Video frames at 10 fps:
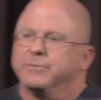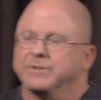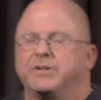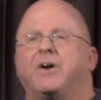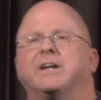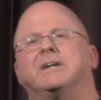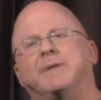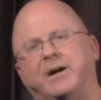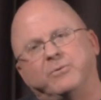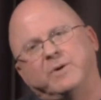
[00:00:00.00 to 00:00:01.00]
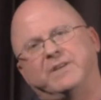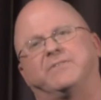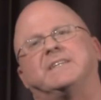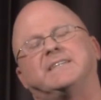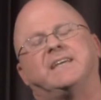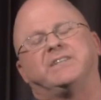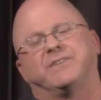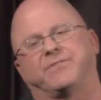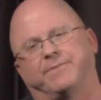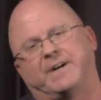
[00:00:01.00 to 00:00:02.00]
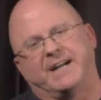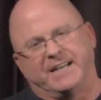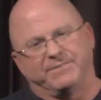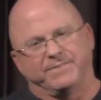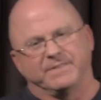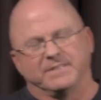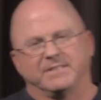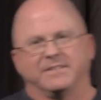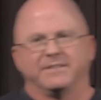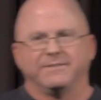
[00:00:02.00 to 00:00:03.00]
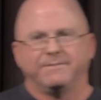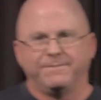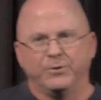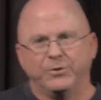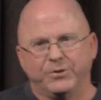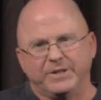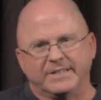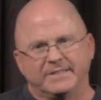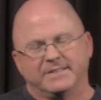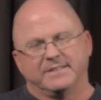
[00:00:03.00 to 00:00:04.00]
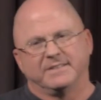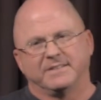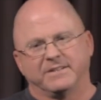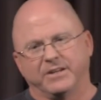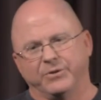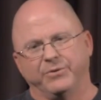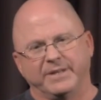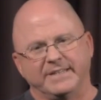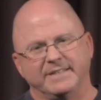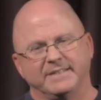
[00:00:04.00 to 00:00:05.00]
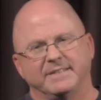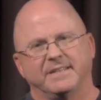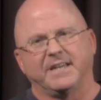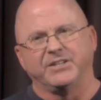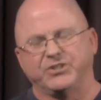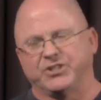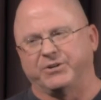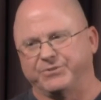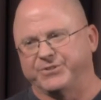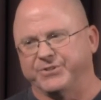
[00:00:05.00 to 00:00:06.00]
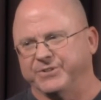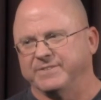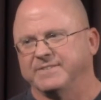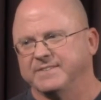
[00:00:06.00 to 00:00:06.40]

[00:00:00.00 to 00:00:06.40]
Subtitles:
We're talking about what does it take to survive? Food, clothing, and shelter.